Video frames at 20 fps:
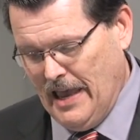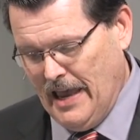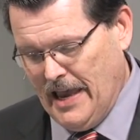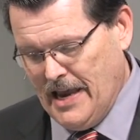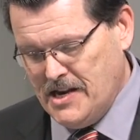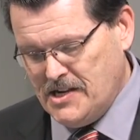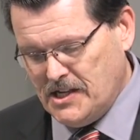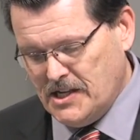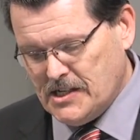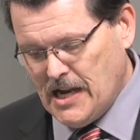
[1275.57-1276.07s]

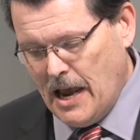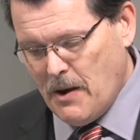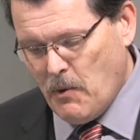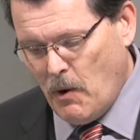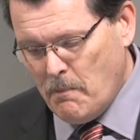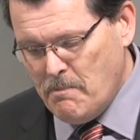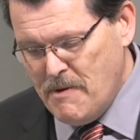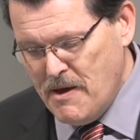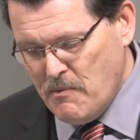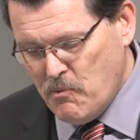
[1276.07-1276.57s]
And he says, I
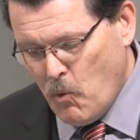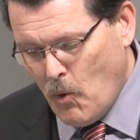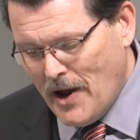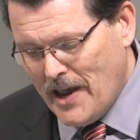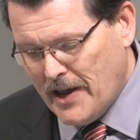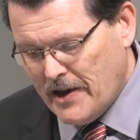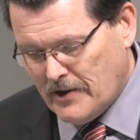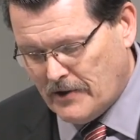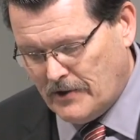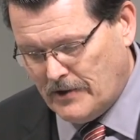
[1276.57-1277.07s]
will
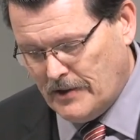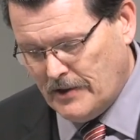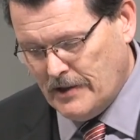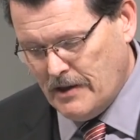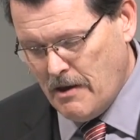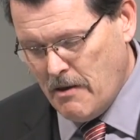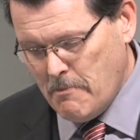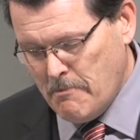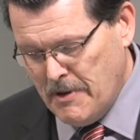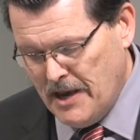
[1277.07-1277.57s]
bewail
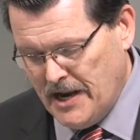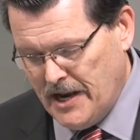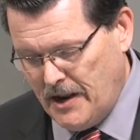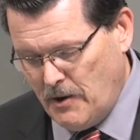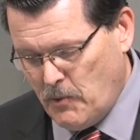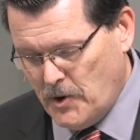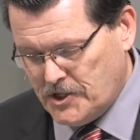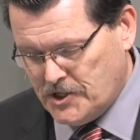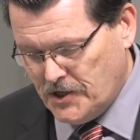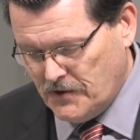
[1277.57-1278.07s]

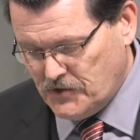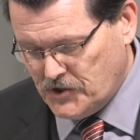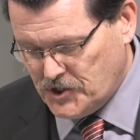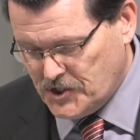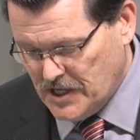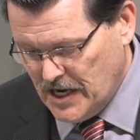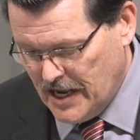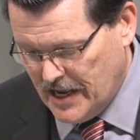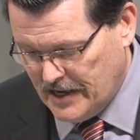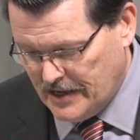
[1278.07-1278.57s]
many which have
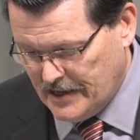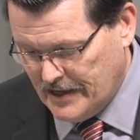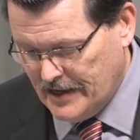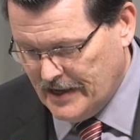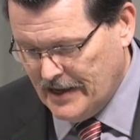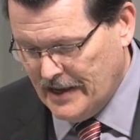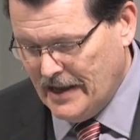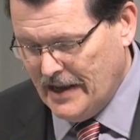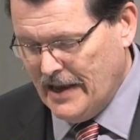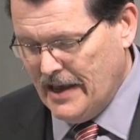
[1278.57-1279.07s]
sinned
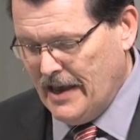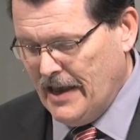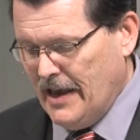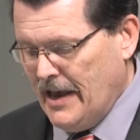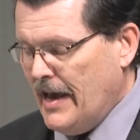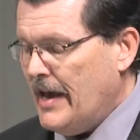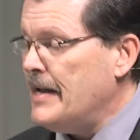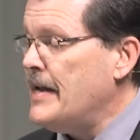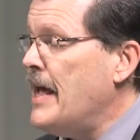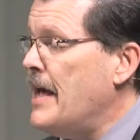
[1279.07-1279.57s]

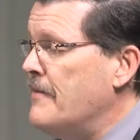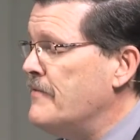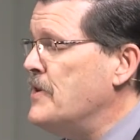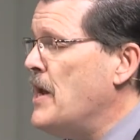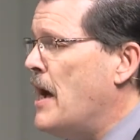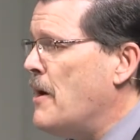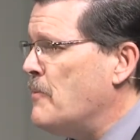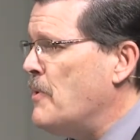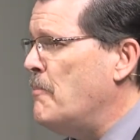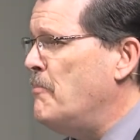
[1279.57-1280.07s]
and have
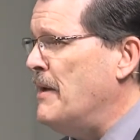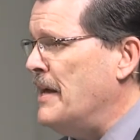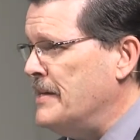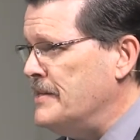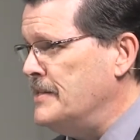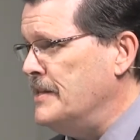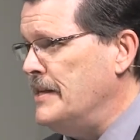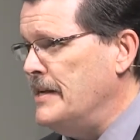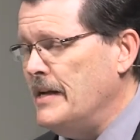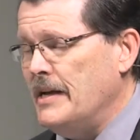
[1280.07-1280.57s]
not
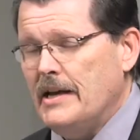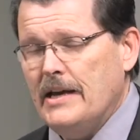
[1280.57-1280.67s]
repented.